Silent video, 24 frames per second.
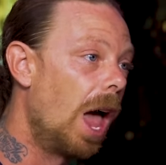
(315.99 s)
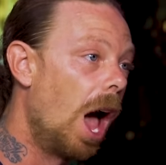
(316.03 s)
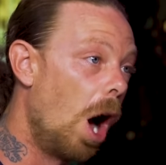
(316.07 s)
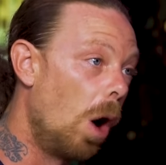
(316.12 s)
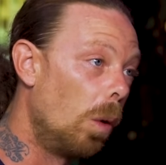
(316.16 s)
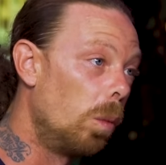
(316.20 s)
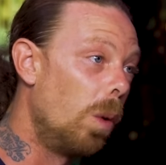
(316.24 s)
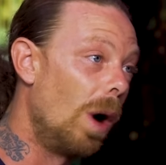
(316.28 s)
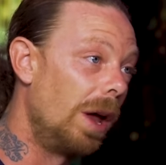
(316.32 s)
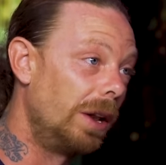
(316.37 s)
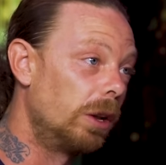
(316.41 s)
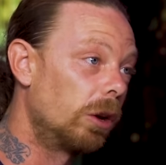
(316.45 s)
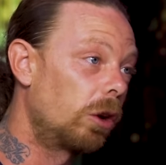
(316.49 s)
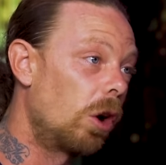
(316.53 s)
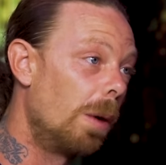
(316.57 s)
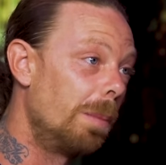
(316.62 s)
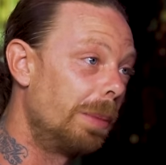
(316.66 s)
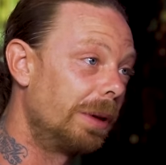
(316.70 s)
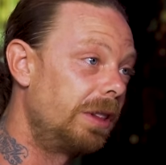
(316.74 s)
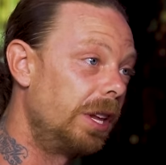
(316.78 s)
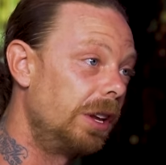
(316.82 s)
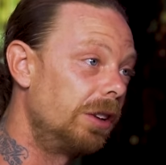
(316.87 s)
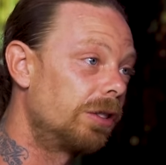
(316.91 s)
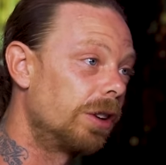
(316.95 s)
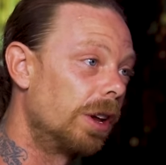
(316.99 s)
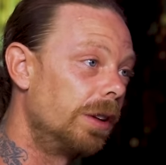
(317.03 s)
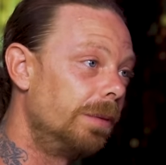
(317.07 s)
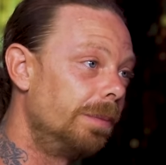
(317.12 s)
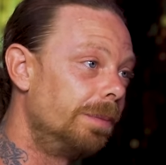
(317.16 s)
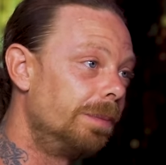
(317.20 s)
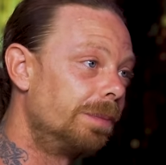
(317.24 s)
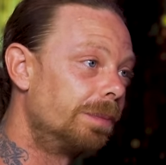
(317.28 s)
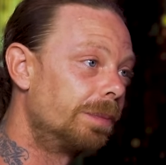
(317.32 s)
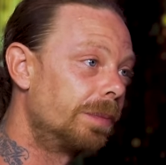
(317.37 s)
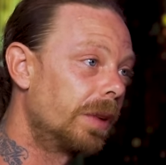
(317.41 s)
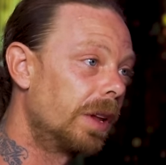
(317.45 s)
I won the
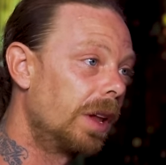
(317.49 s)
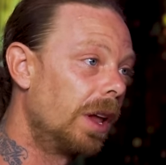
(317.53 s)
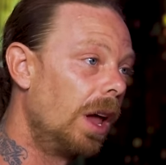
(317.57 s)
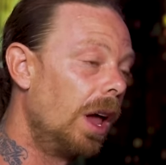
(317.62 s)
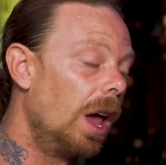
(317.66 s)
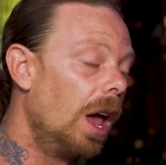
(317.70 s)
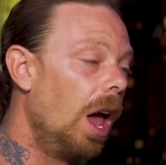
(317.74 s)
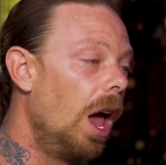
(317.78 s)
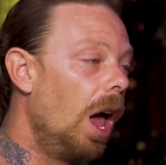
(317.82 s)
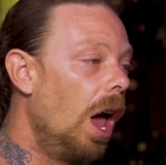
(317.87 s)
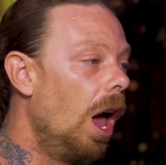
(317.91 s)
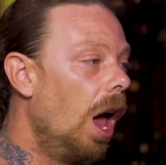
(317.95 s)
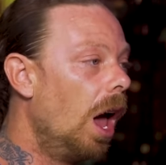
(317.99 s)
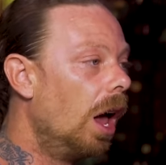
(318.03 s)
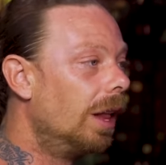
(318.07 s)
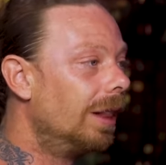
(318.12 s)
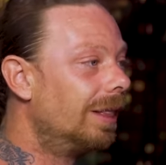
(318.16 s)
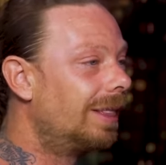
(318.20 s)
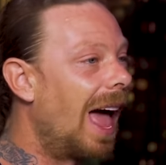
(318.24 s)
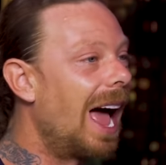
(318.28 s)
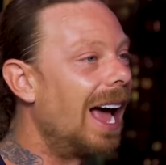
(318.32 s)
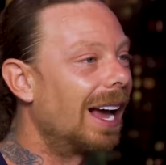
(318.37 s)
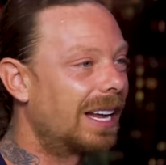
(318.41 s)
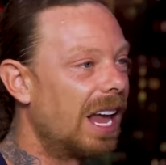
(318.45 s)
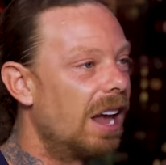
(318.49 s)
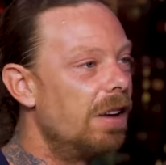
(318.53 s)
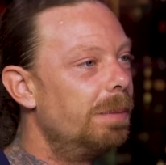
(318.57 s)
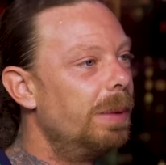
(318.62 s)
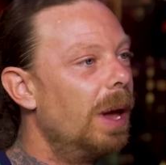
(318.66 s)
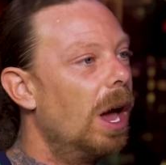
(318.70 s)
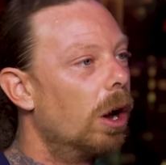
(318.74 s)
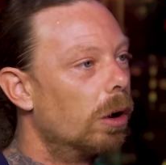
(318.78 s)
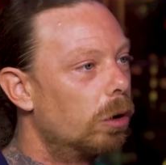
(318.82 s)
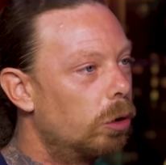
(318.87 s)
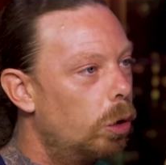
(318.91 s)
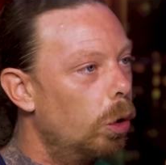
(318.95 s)
competition. Yeah. That gave
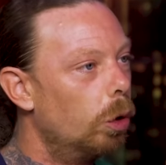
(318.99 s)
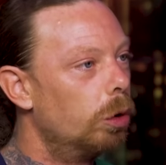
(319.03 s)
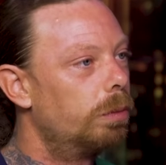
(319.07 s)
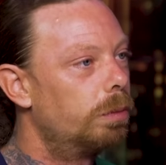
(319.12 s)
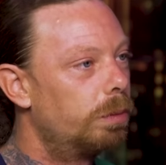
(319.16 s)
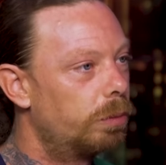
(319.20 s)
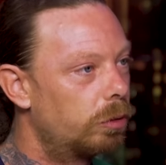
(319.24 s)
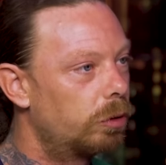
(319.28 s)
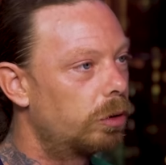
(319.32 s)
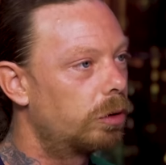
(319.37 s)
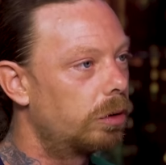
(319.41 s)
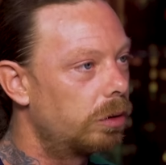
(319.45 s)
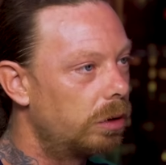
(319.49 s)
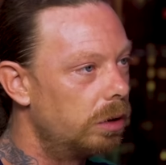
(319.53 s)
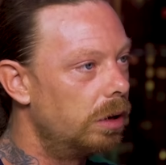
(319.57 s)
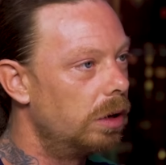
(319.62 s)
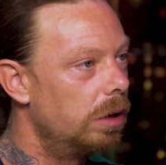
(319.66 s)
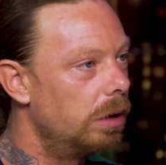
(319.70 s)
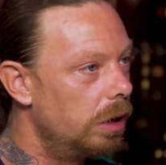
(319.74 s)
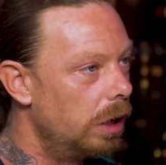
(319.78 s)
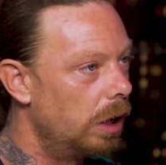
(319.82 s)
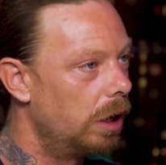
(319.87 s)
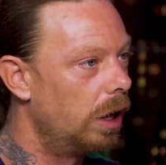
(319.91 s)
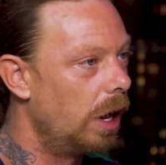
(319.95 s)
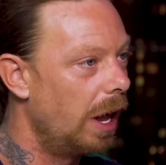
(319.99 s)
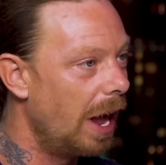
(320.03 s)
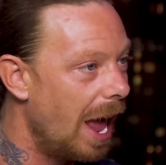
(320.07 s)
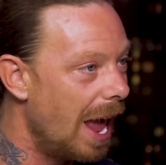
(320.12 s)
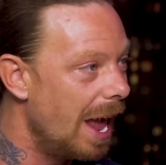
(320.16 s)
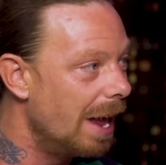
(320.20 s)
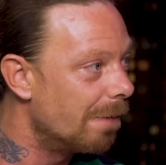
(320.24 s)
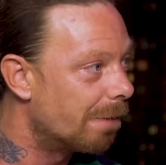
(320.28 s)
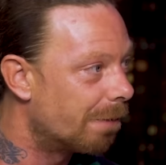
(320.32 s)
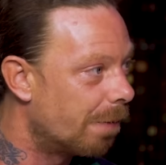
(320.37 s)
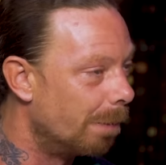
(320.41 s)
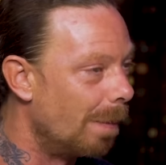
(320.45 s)
me a good
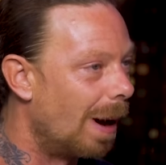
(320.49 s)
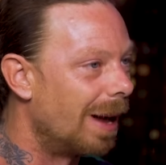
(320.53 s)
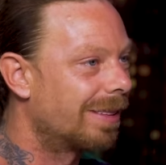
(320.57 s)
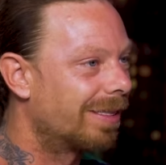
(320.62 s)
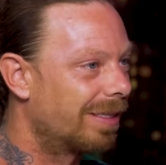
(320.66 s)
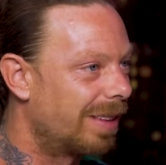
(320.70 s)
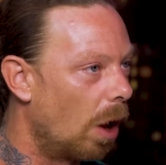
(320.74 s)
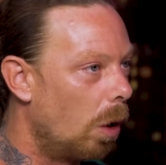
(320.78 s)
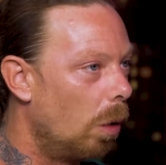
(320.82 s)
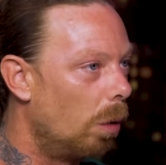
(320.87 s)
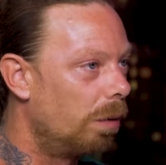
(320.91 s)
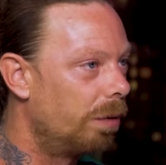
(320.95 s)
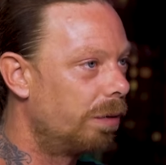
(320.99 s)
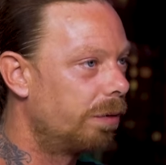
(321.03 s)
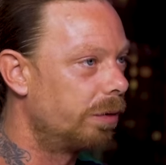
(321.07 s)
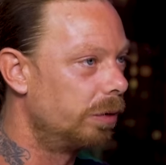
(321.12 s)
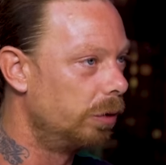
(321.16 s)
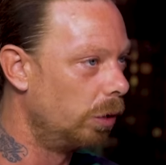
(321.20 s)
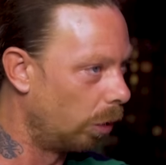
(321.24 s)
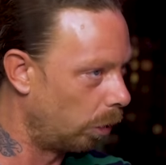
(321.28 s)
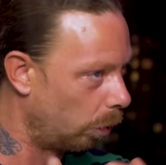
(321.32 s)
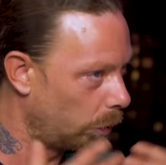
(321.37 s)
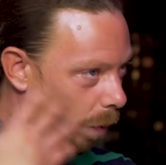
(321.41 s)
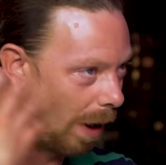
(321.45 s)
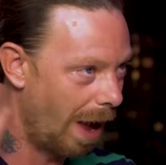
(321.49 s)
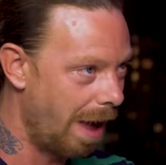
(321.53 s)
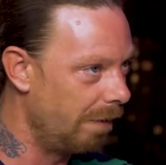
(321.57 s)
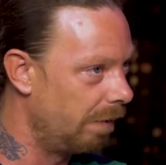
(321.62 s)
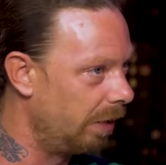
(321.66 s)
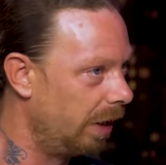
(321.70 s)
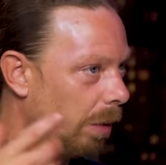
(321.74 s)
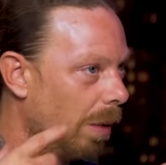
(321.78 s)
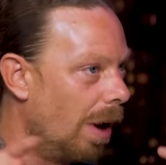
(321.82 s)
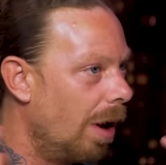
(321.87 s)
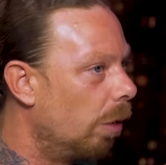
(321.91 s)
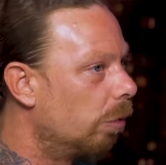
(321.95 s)
for myself, not what
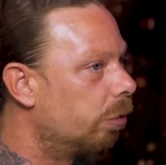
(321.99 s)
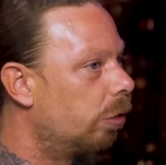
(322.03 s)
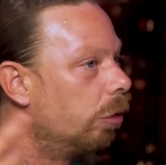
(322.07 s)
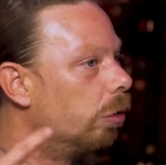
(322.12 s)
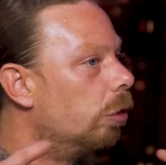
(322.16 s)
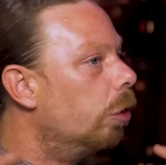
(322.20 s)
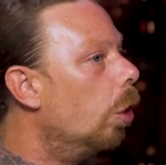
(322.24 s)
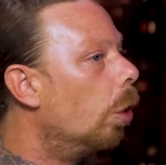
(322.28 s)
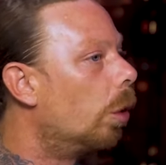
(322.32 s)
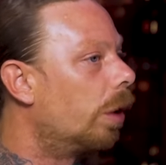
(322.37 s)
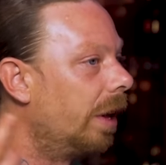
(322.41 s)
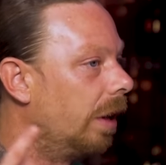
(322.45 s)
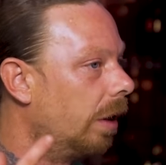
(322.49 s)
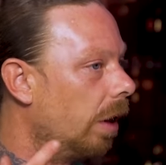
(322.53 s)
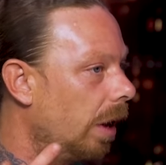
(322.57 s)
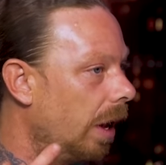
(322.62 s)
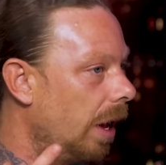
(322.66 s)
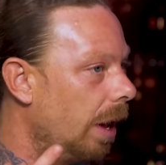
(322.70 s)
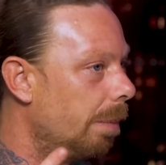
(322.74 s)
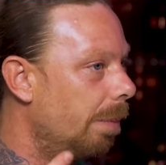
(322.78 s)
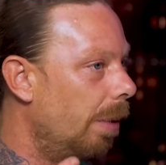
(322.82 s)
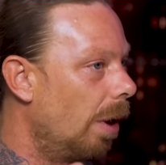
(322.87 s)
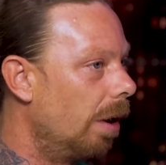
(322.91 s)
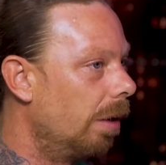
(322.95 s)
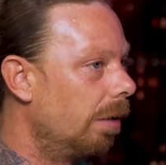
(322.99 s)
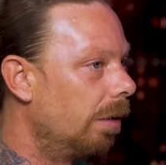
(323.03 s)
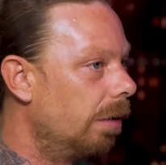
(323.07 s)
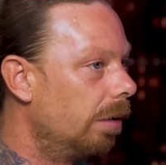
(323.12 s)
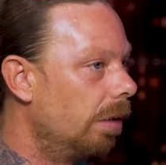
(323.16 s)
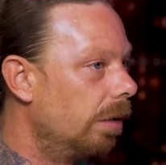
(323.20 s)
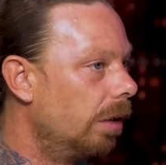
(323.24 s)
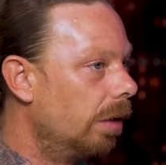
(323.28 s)
everyone else was looking at it, but